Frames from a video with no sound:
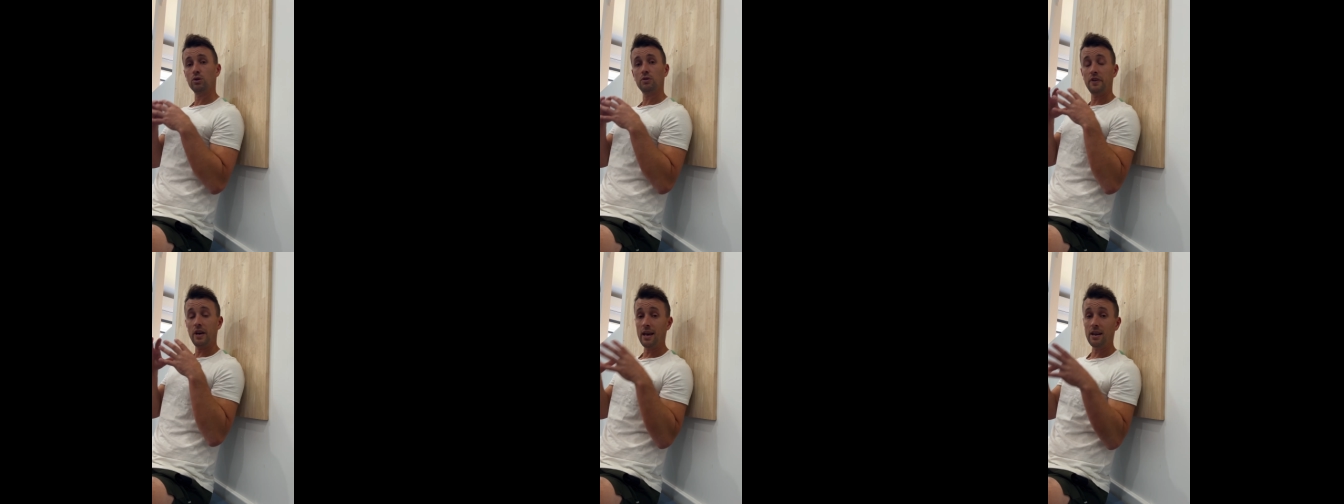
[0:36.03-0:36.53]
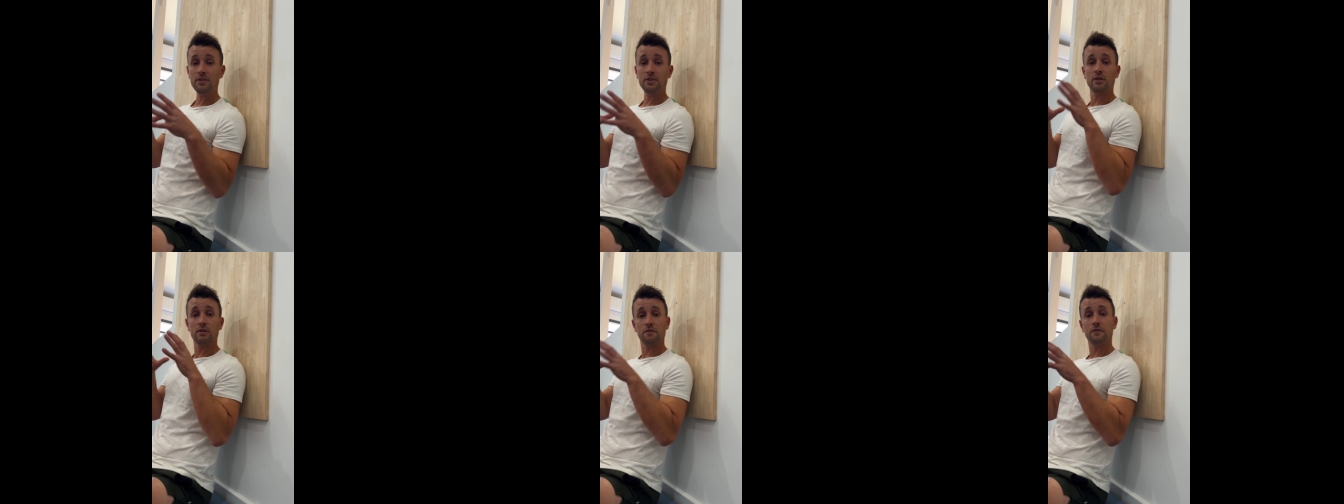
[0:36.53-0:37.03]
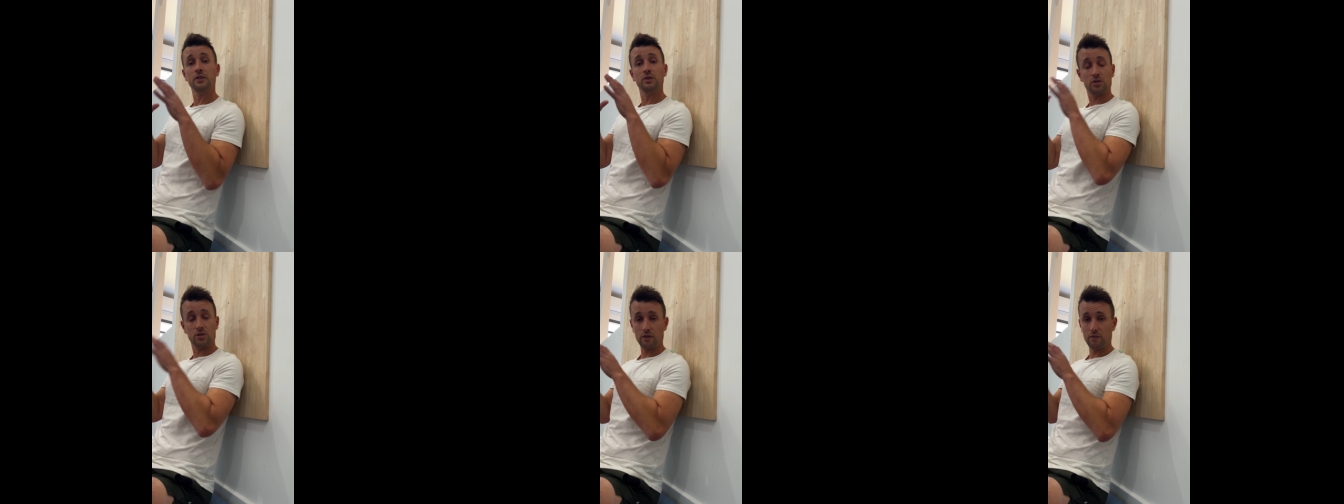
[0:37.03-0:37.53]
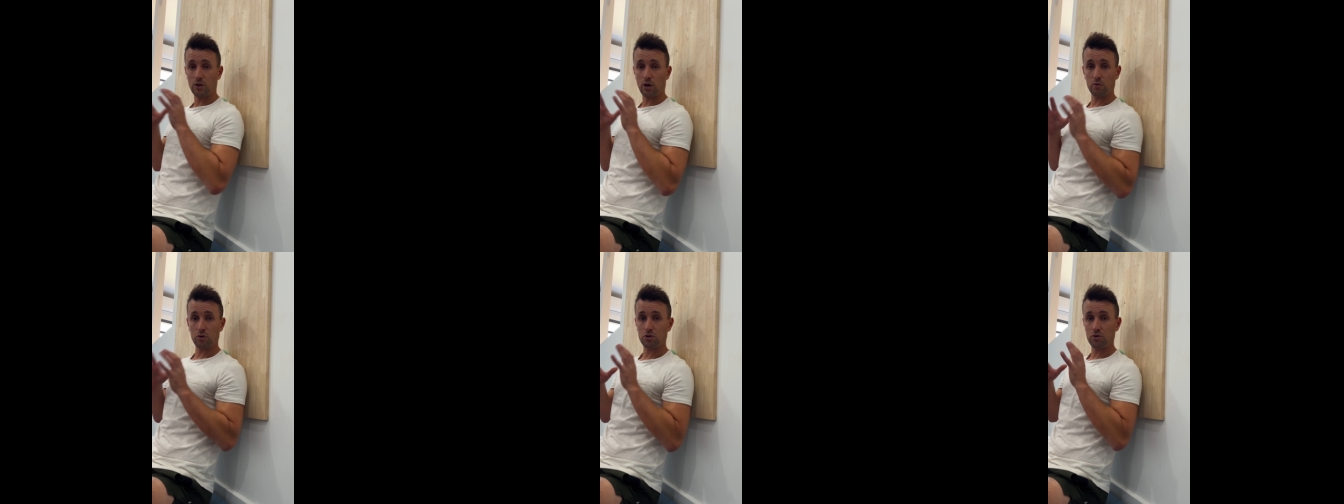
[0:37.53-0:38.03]
Look for anything that feels stiff,
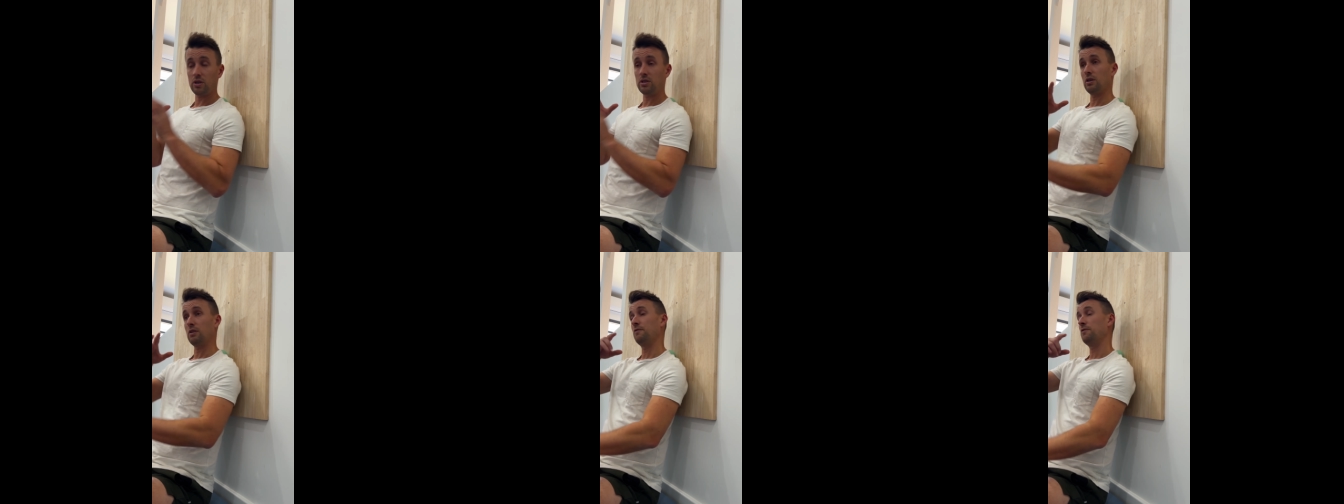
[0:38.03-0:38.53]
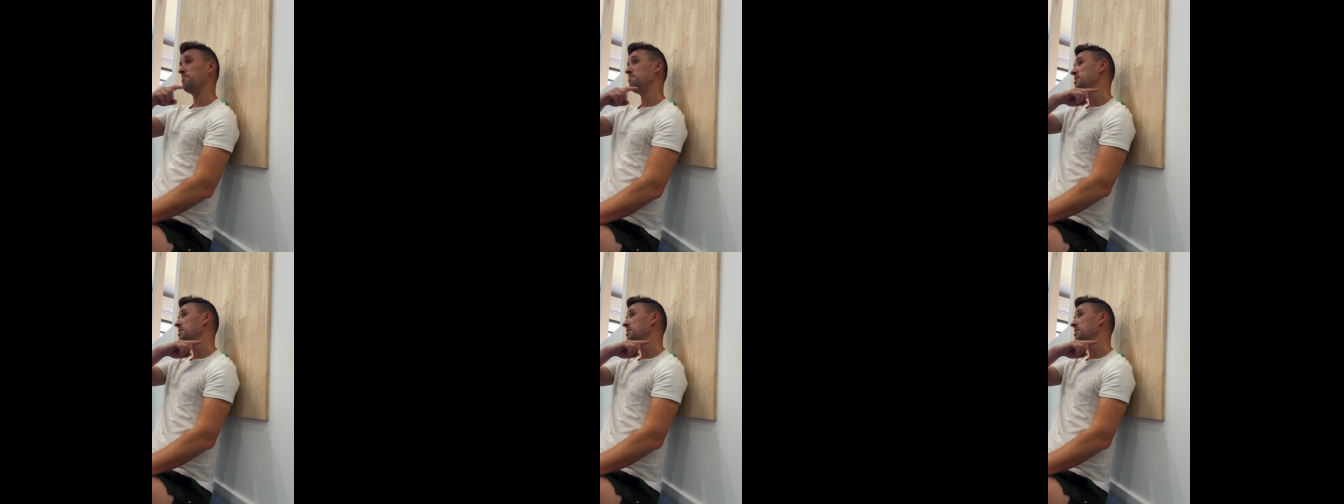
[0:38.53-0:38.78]
tight or restricted from